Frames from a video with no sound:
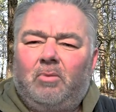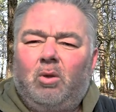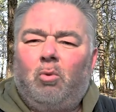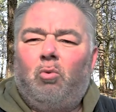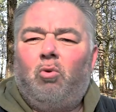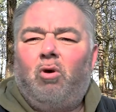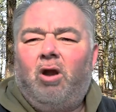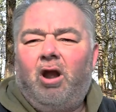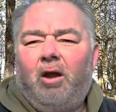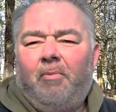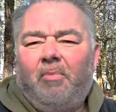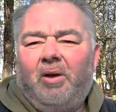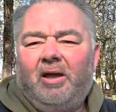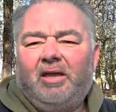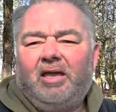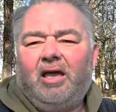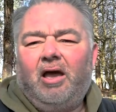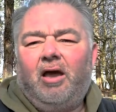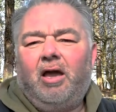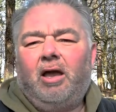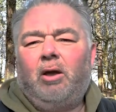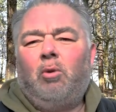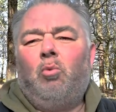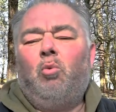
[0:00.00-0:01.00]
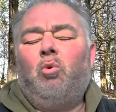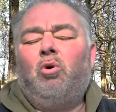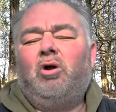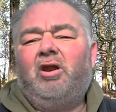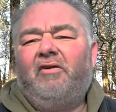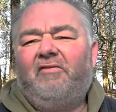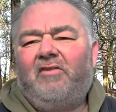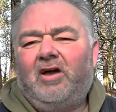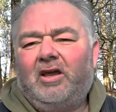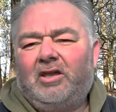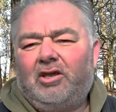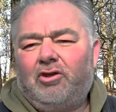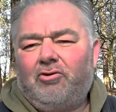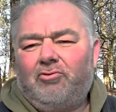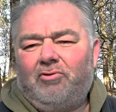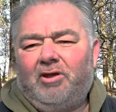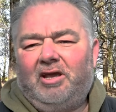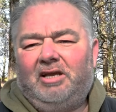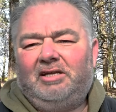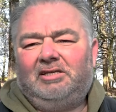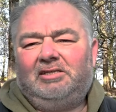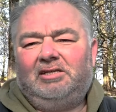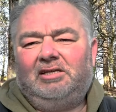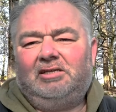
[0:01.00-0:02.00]
where am I going, what have I
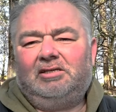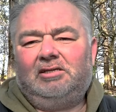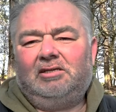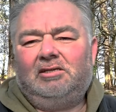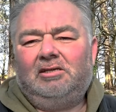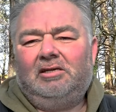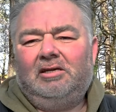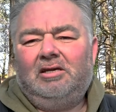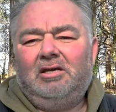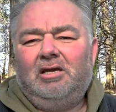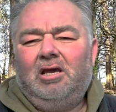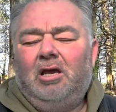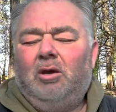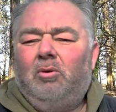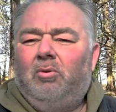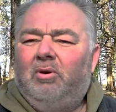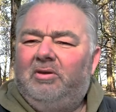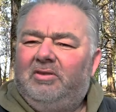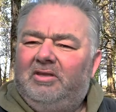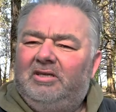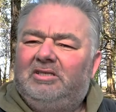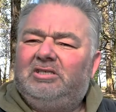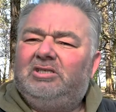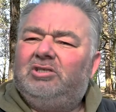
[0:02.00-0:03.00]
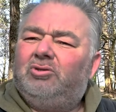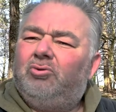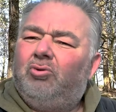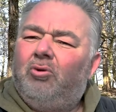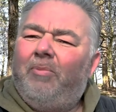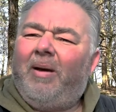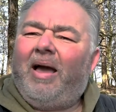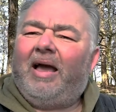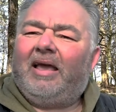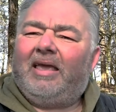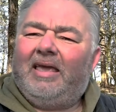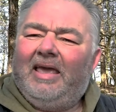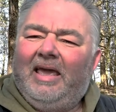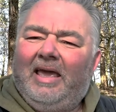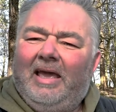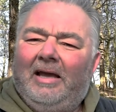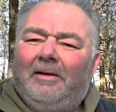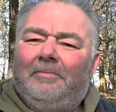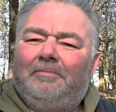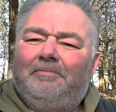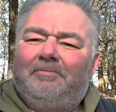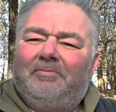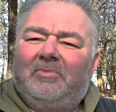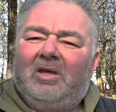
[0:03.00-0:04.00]
created. Well, this is all about gear,
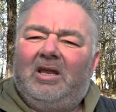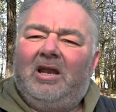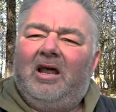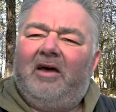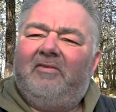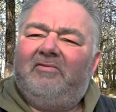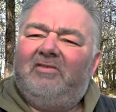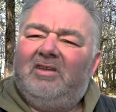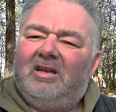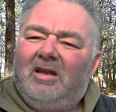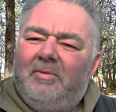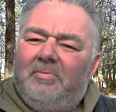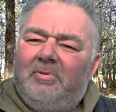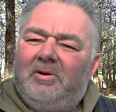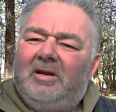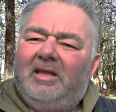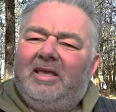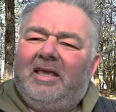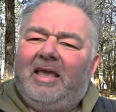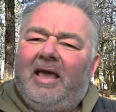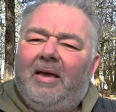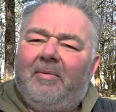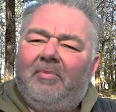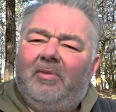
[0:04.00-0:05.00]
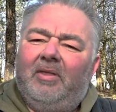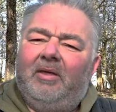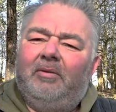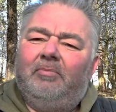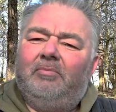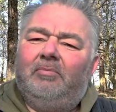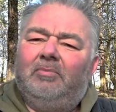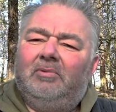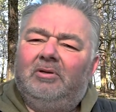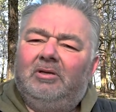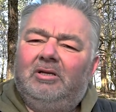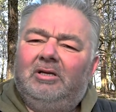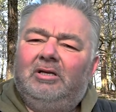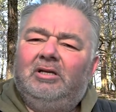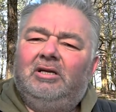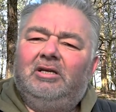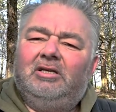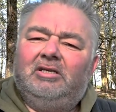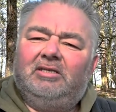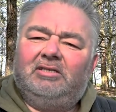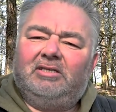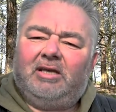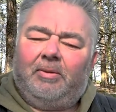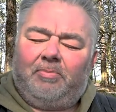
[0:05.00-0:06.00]
and I've deliberately kept them
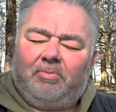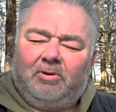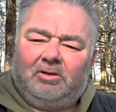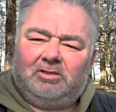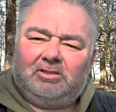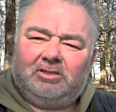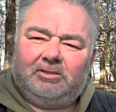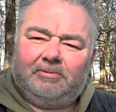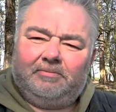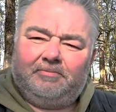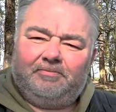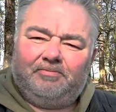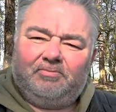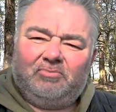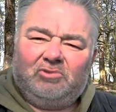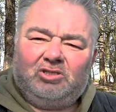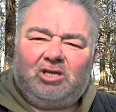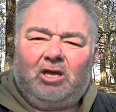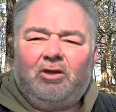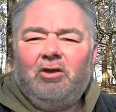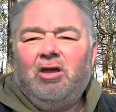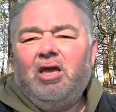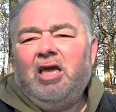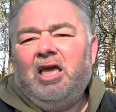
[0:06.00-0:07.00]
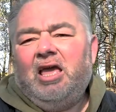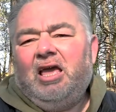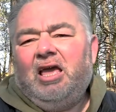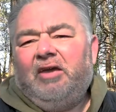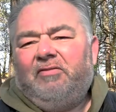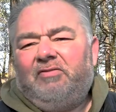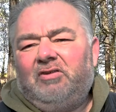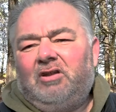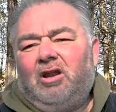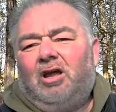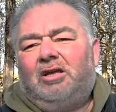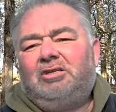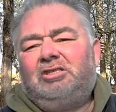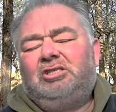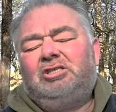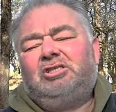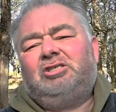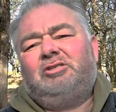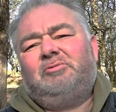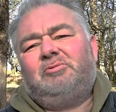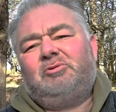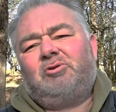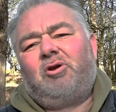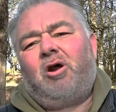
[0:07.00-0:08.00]
separate. So if you'd like to
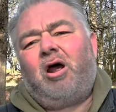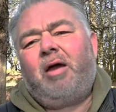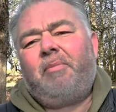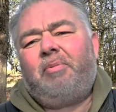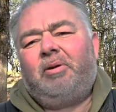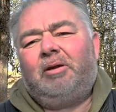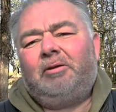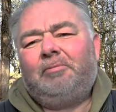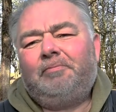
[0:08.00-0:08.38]
subscribe,